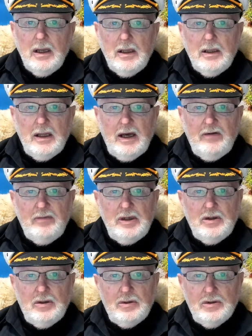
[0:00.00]
There have been
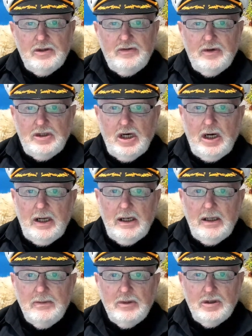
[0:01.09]
calls for
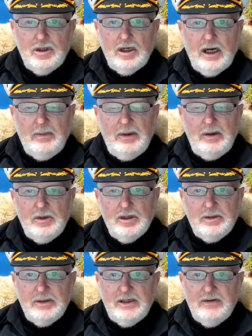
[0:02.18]
China, or should I be more
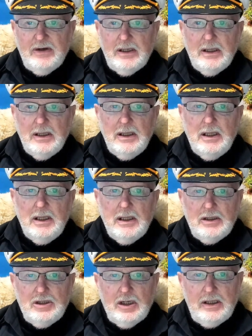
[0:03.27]
specific, the
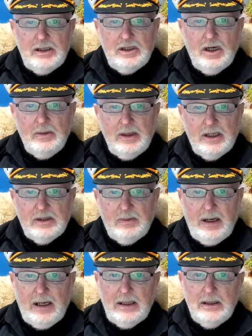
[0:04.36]
Chinese Communist
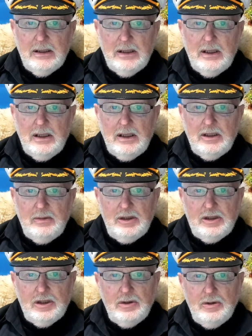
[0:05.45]
Party, to be
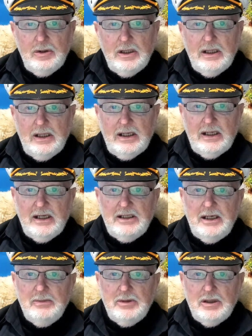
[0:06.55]
sued in an
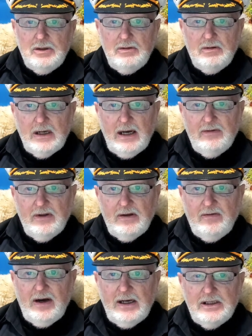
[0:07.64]
attempt to recover the
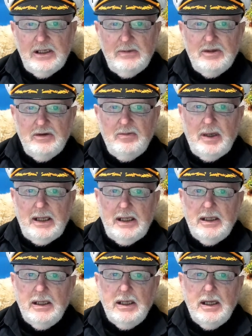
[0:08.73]
vast sums of money
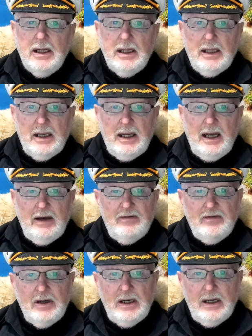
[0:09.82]
that have
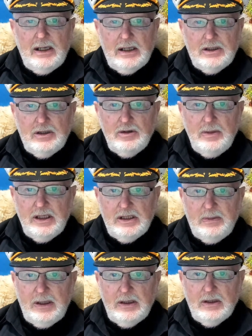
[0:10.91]
and are still being
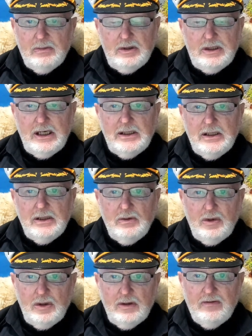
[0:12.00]
spent on protecting the
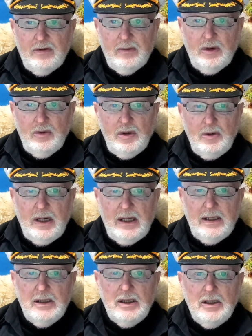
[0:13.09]
world from the
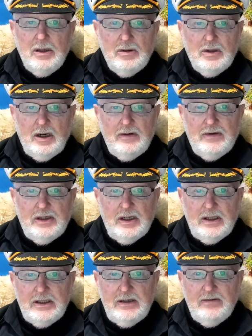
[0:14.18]
Wuhan or
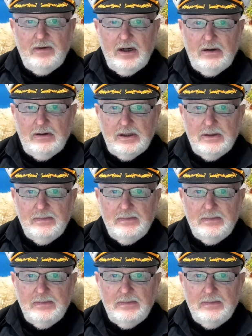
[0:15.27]
COVID-19 virus.